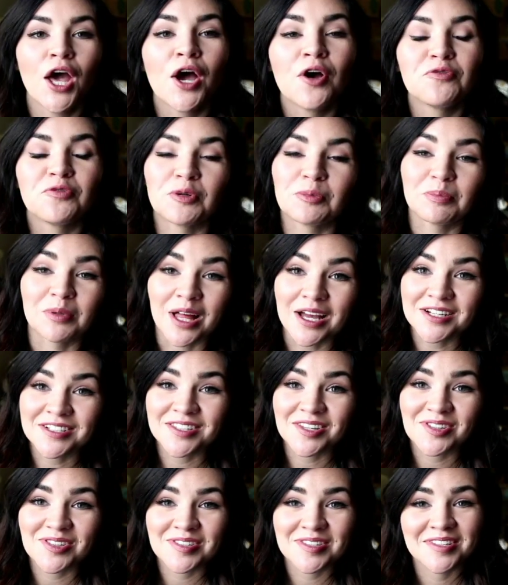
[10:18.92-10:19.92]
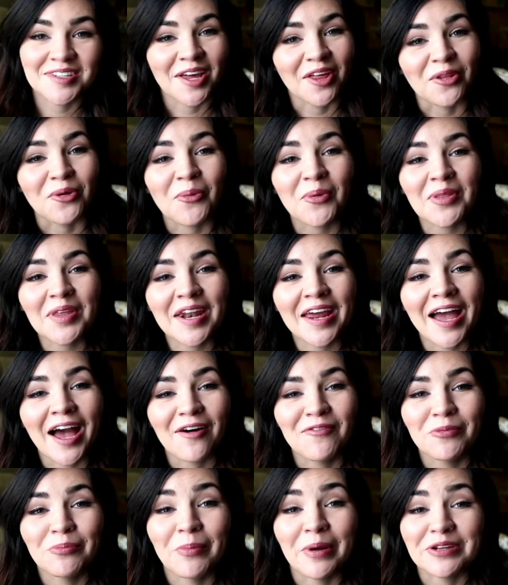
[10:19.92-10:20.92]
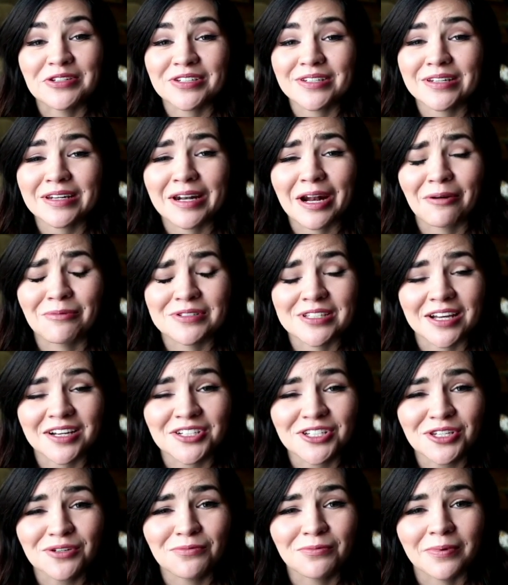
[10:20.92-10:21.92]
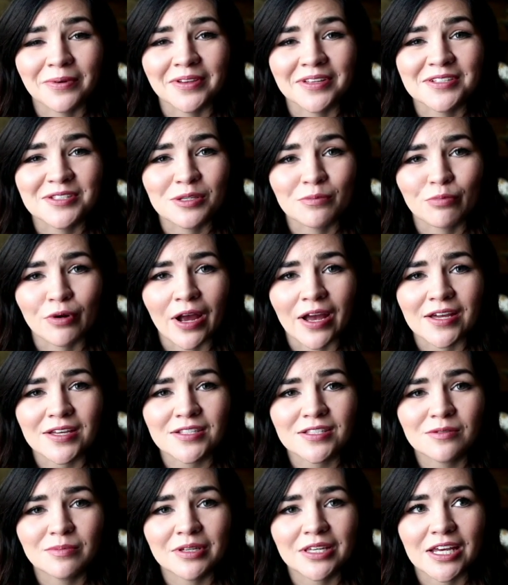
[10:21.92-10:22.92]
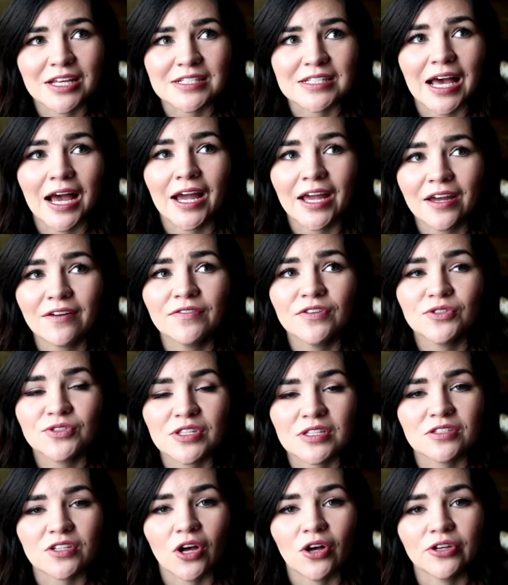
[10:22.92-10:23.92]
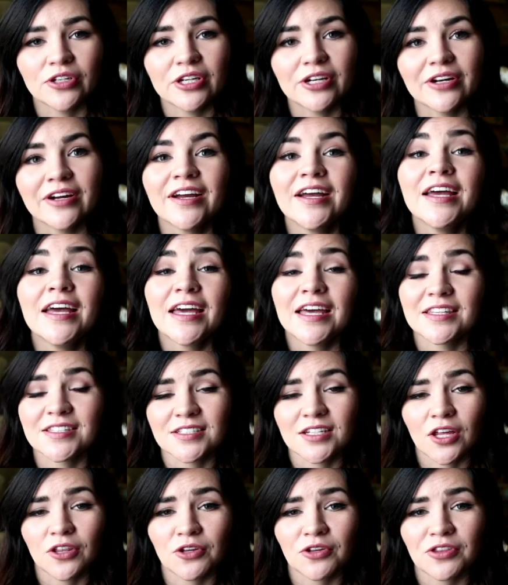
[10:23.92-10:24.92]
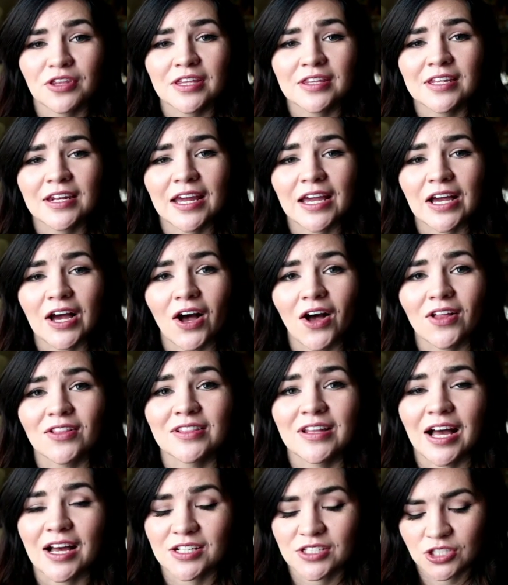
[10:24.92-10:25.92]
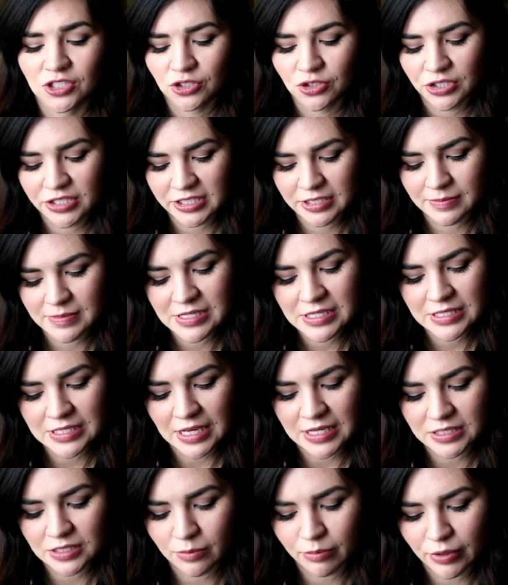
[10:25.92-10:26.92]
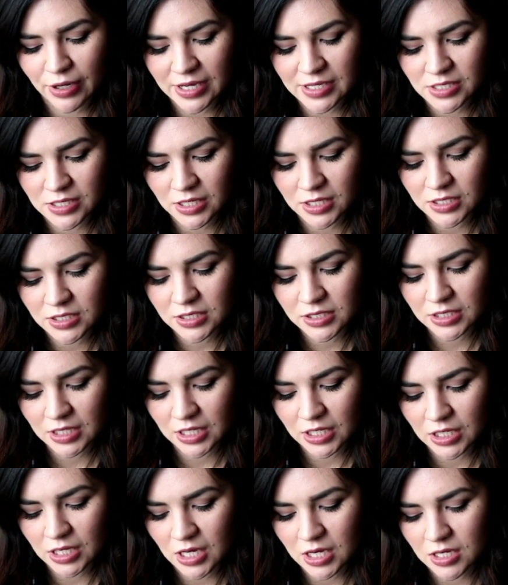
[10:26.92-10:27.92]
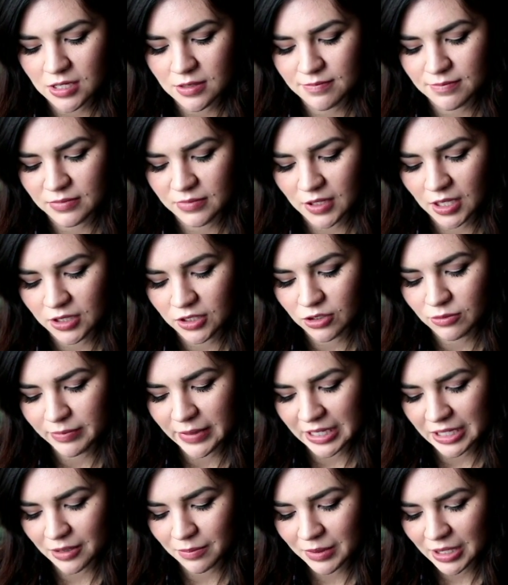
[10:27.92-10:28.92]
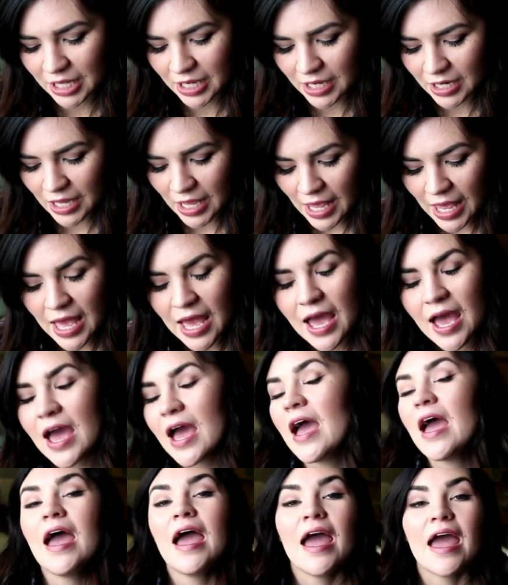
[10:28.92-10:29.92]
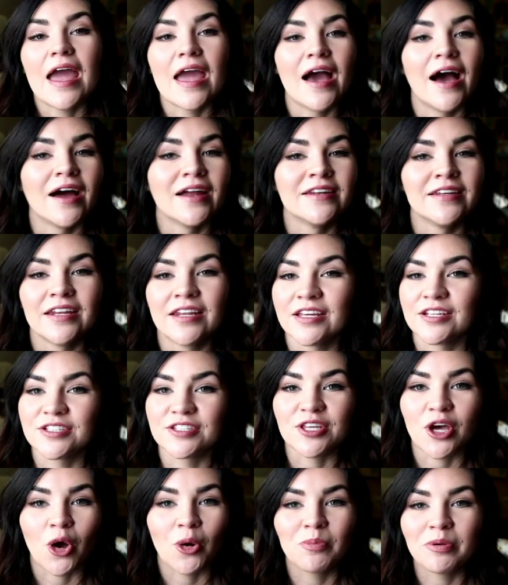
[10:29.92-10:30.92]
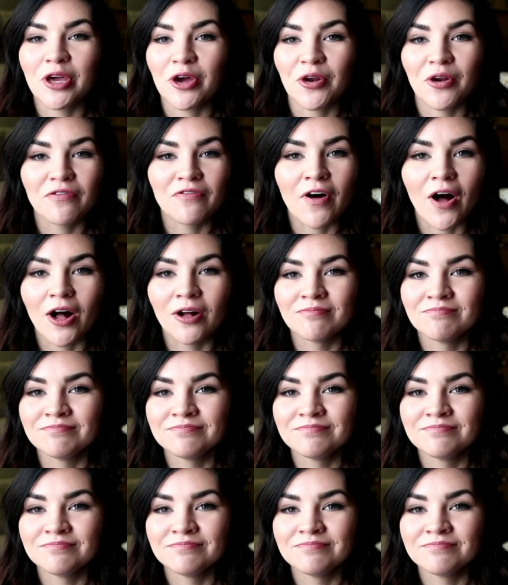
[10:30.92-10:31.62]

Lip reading: For blush, this is another one that I haven't mentioned, and I was actually really surprised because I have used this all year. It's another thing that I got last Christmas as a present in a little makeup kit, and it is so beautiful.